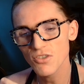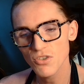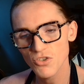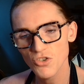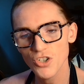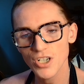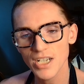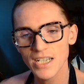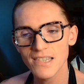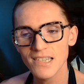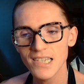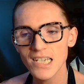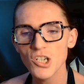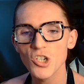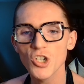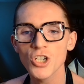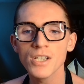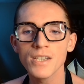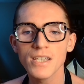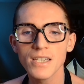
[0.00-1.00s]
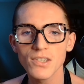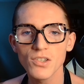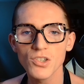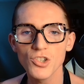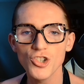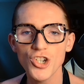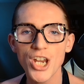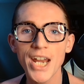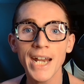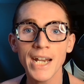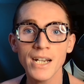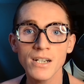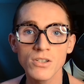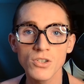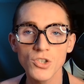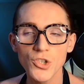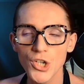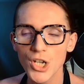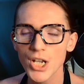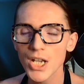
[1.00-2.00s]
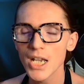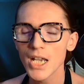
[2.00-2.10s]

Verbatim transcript: transition, this change,